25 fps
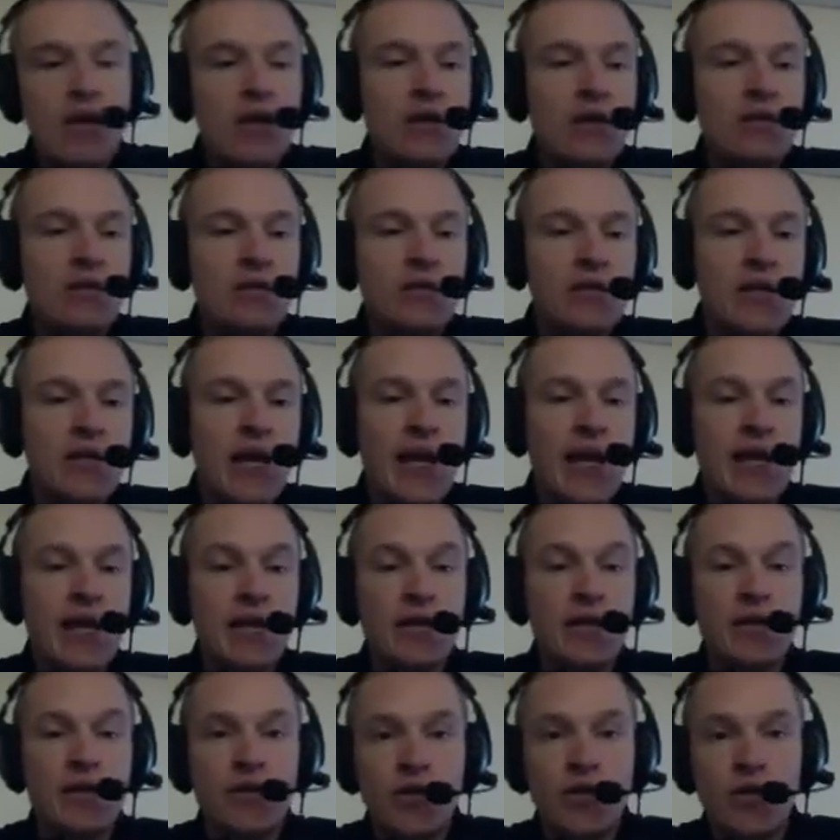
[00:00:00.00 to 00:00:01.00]
Click on
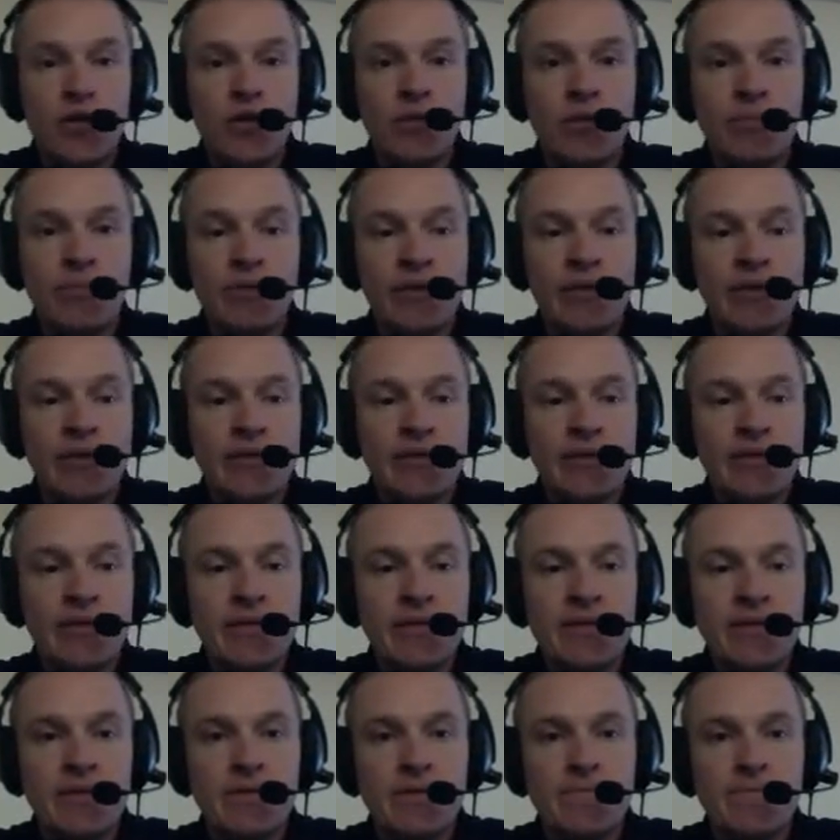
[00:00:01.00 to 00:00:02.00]
Your
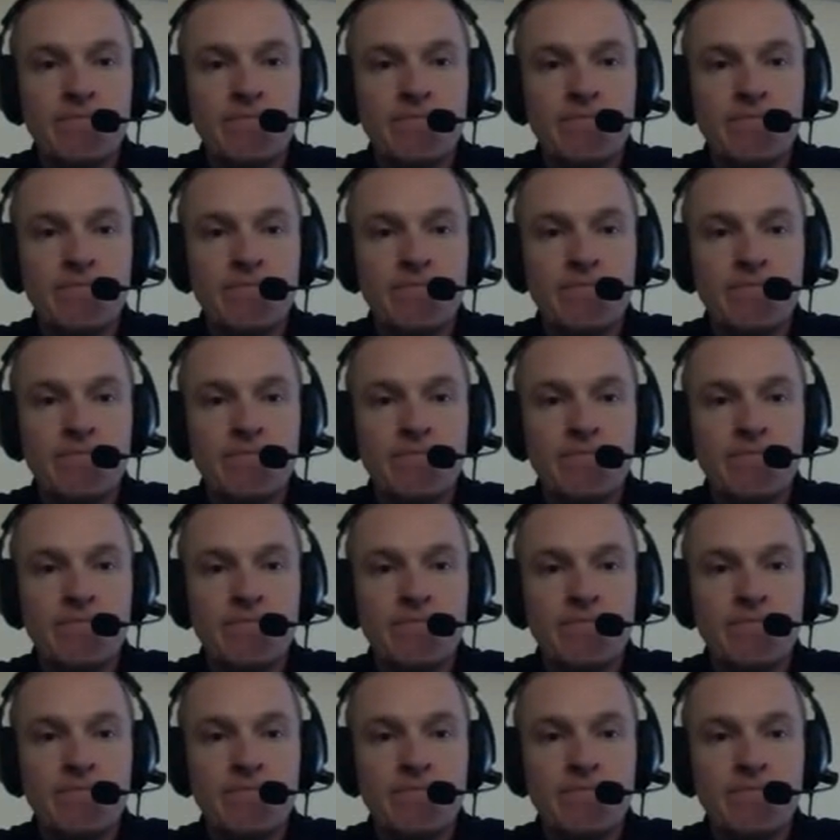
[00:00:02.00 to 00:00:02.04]
Places.